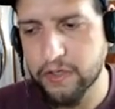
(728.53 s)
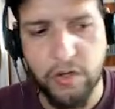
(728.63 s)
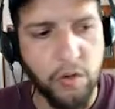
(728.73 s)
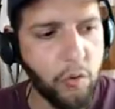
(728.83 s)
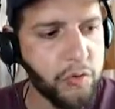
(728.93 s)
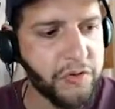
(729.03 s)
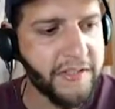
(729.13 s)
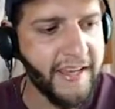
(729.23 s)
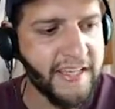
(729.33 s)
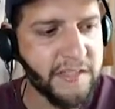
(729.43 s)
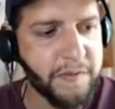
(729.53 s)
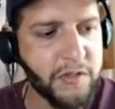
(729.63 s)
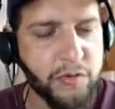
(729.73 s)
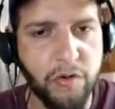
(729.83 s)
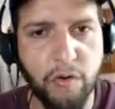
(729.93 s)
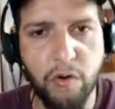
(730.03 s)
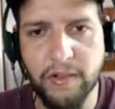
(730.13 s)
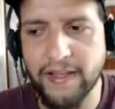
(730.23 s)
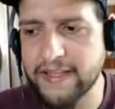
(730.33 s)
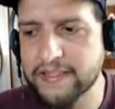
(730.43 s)
OCSP is your
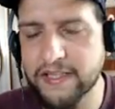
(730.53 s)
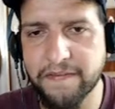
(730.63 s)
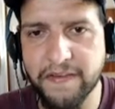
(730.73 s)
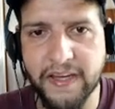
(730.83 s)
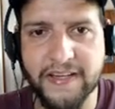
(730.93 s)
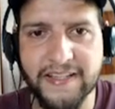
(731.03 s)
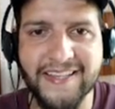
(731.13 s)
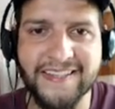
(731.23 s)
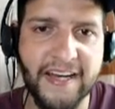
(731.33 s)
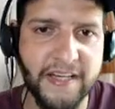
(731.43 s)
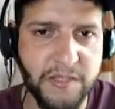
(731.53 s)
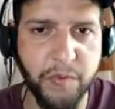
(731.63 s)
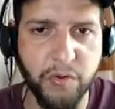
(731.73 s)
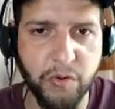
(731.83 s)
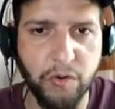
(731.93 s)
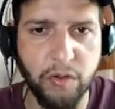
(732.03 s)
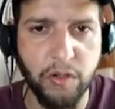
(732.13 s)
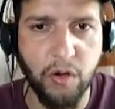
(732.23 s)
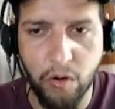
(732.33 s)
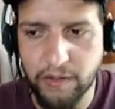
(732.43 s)
Online Certificate Status Protocol.
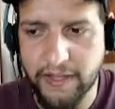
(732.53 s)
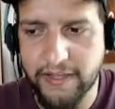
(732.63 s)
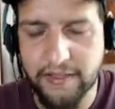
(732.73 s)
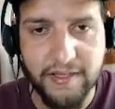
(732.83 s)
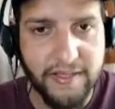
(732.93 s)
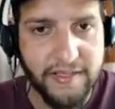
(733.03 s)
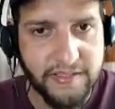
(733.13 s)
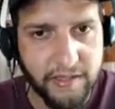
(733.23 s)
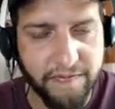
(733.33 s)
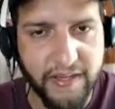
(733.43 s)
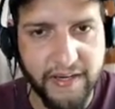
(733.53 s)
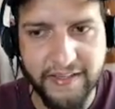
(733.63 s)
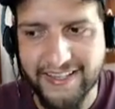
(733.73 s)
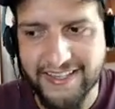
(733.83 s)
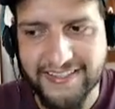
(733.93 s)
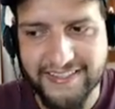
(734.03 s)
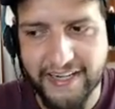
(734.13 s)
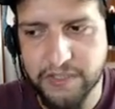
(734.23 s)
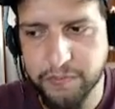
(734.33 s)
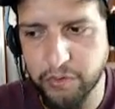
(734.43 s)
Online Certificate
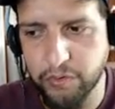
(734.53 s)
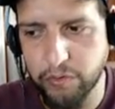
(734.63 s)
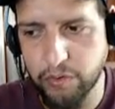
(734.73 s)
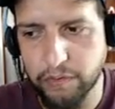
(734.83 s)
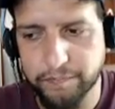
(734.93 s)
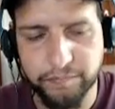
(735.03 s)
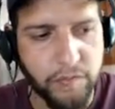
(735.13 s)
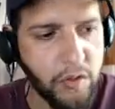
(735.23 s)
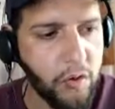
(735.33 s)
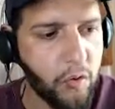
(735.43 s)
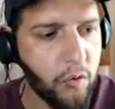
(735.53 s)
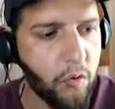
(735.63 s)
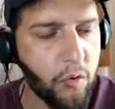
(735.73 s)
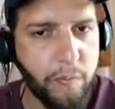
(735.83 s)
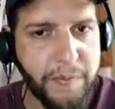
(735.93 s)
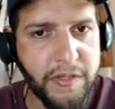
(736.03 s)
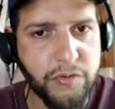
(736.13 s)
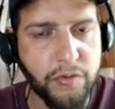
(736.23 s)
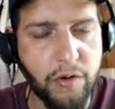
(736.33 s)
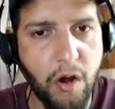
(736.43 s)
Status Protocol. OOB is
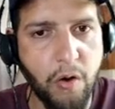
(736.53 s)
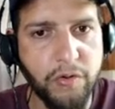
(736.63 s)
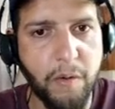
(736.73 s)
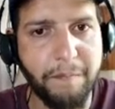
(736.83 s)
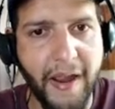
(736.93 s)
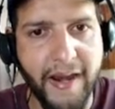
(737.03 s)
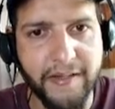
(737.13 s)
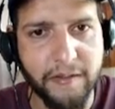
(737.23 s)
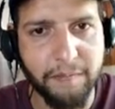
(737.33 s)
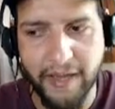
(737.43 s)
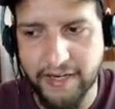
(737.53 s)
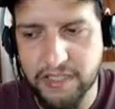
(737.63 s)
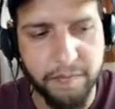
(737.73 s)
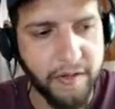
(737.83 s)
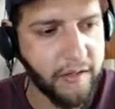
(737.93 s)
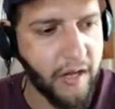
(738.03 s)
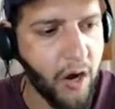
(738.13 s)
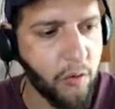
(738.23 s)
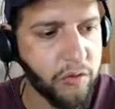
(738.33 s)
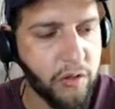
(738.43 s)
your Out of Band Management.
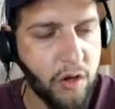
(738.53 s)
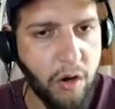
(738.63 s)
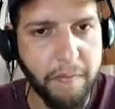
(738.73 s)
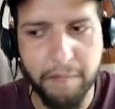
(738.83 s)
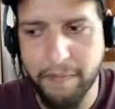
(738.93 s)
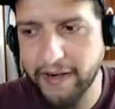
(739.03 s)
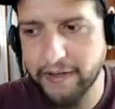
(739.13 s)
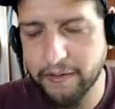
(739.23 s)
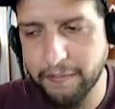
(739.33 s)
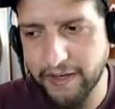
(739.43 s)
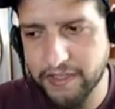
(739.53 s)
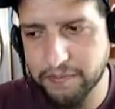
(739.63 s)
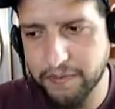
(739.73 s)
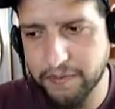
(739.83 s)
Out of Band Management.